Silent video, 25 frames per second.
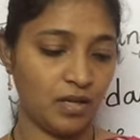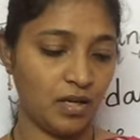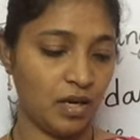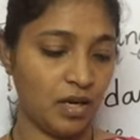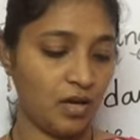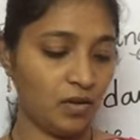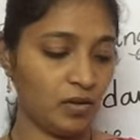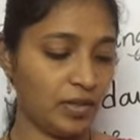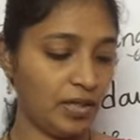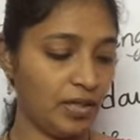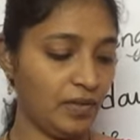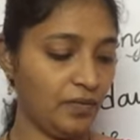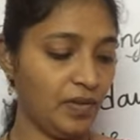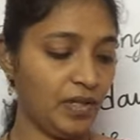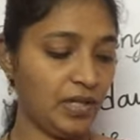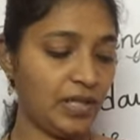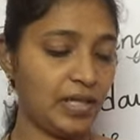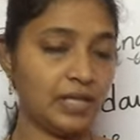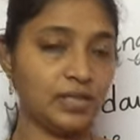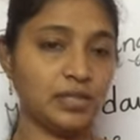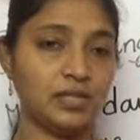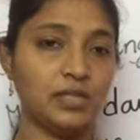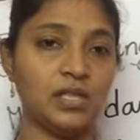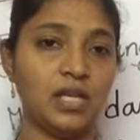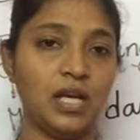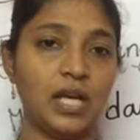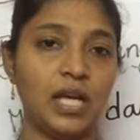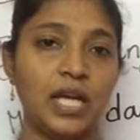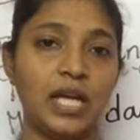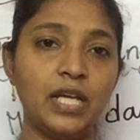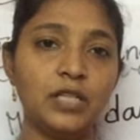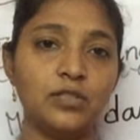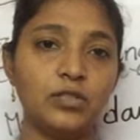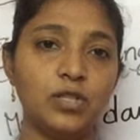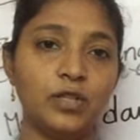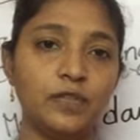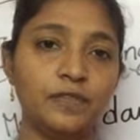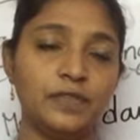How can we guess the
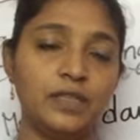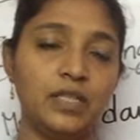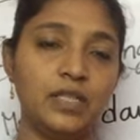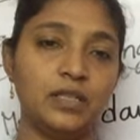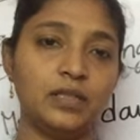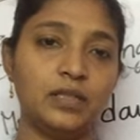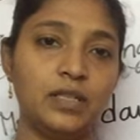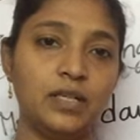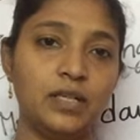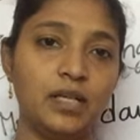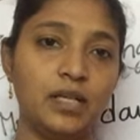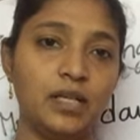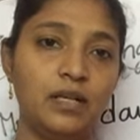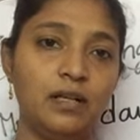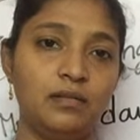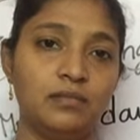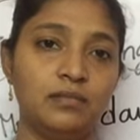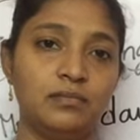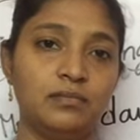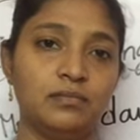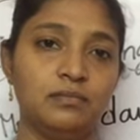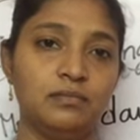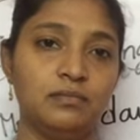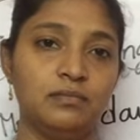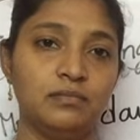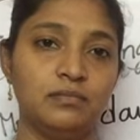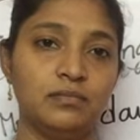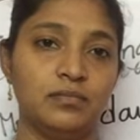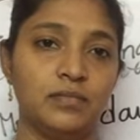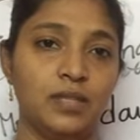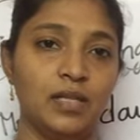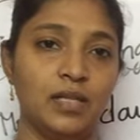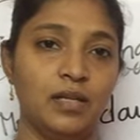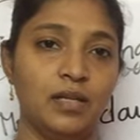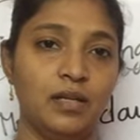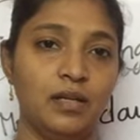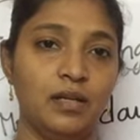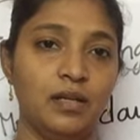age of that girl?
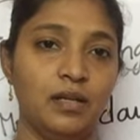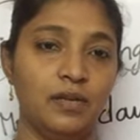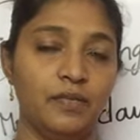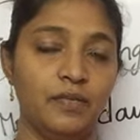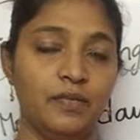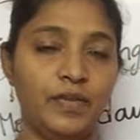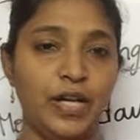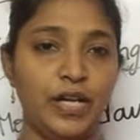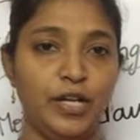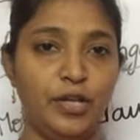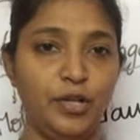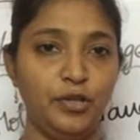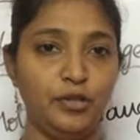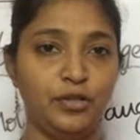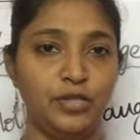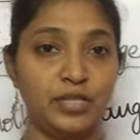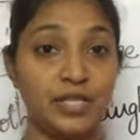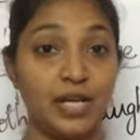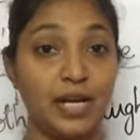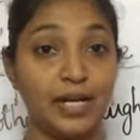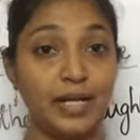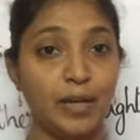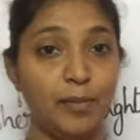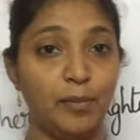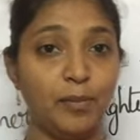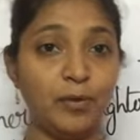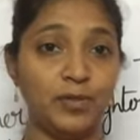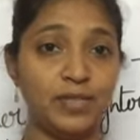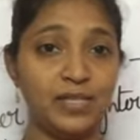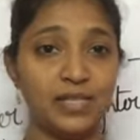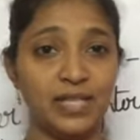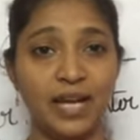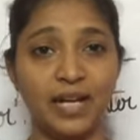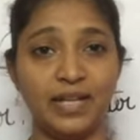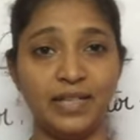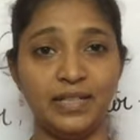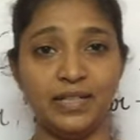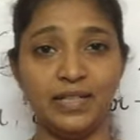When do you study about
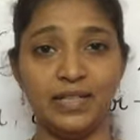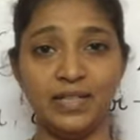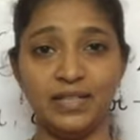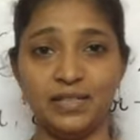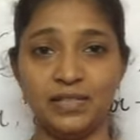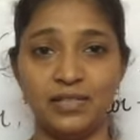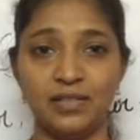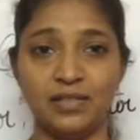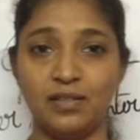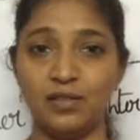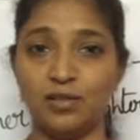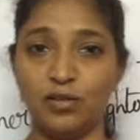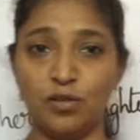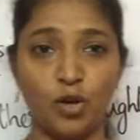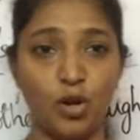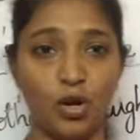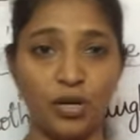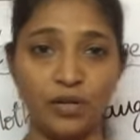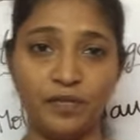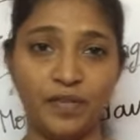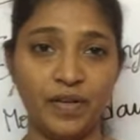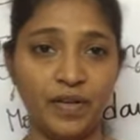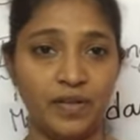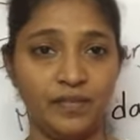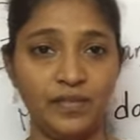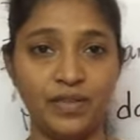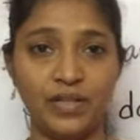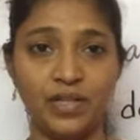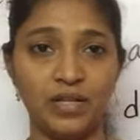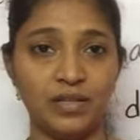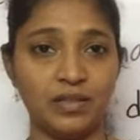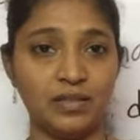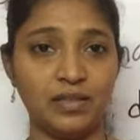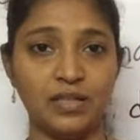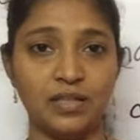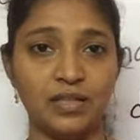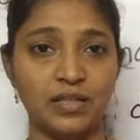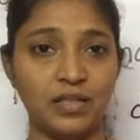scientists? Not when we
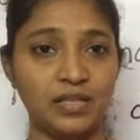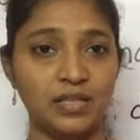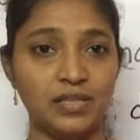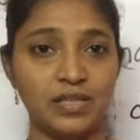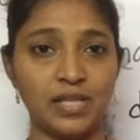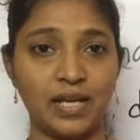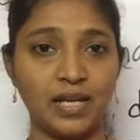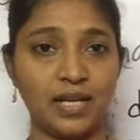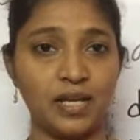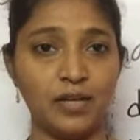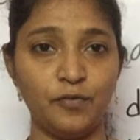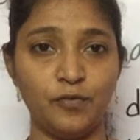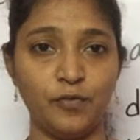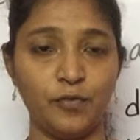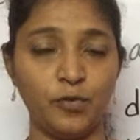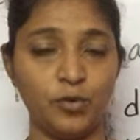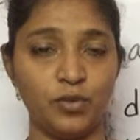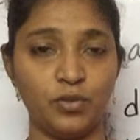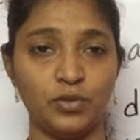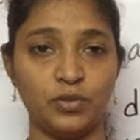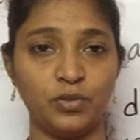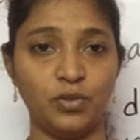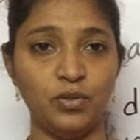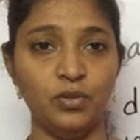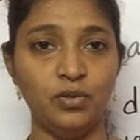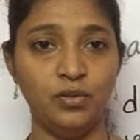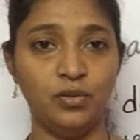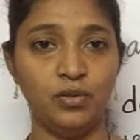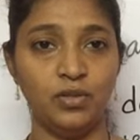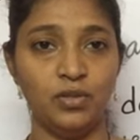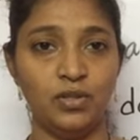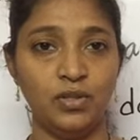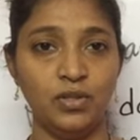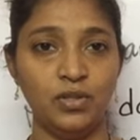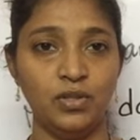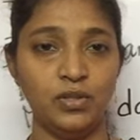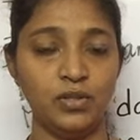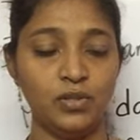are third, second, fourth, no?
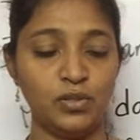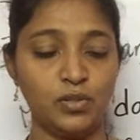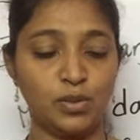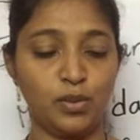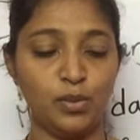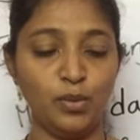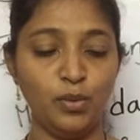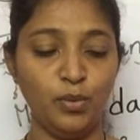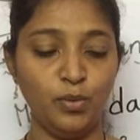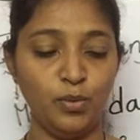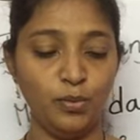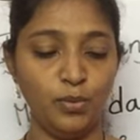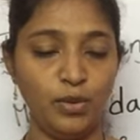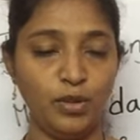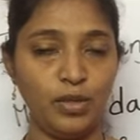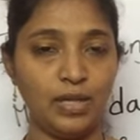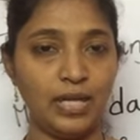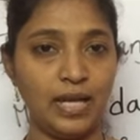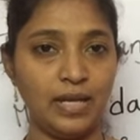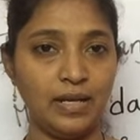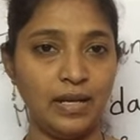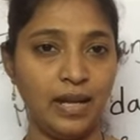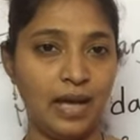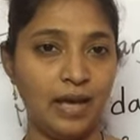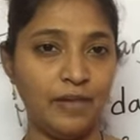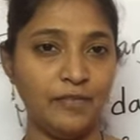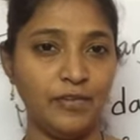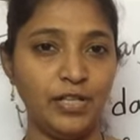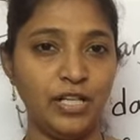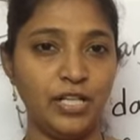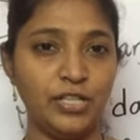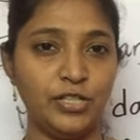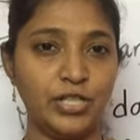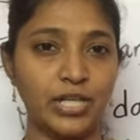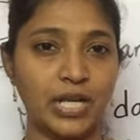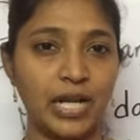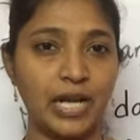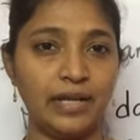So you can have an
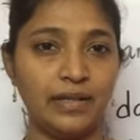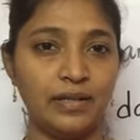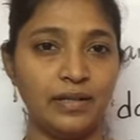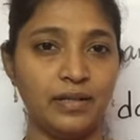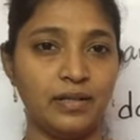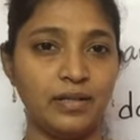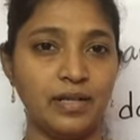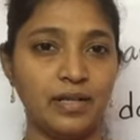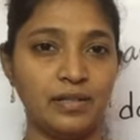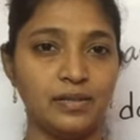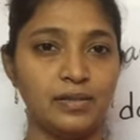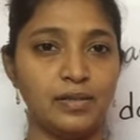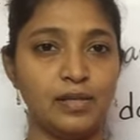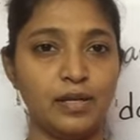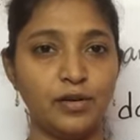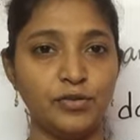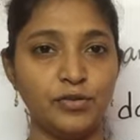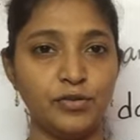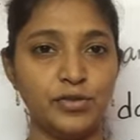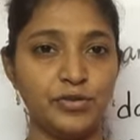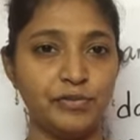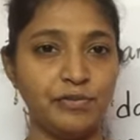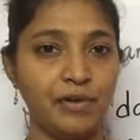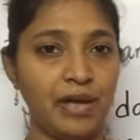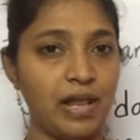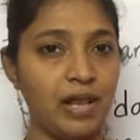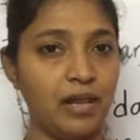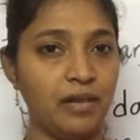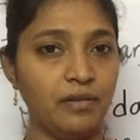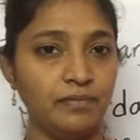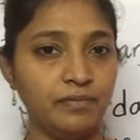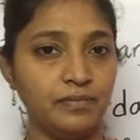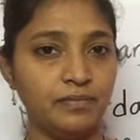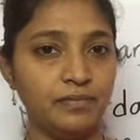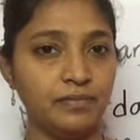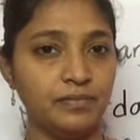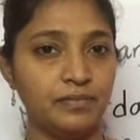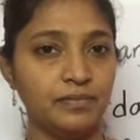educated guess around 12
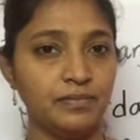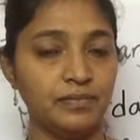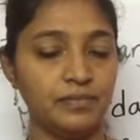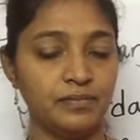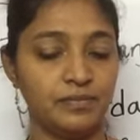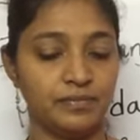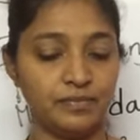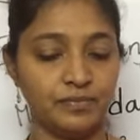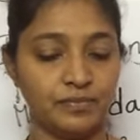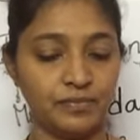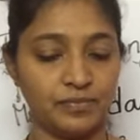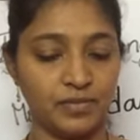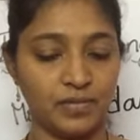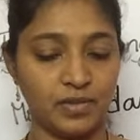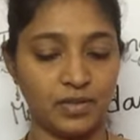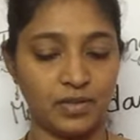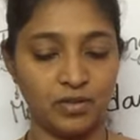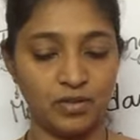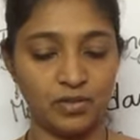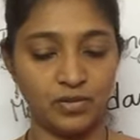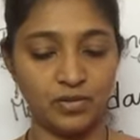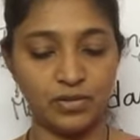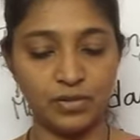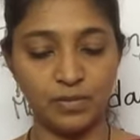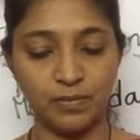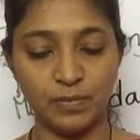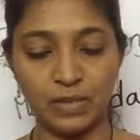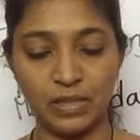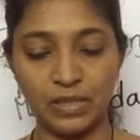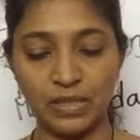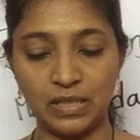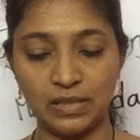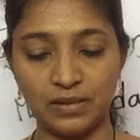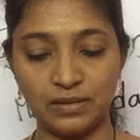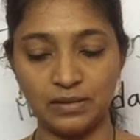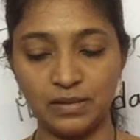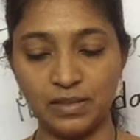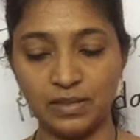or something
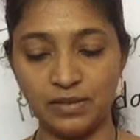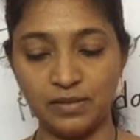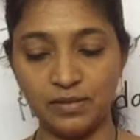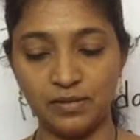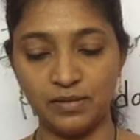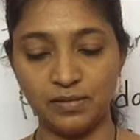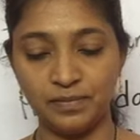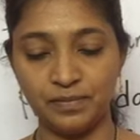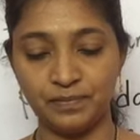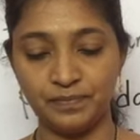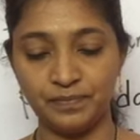like that.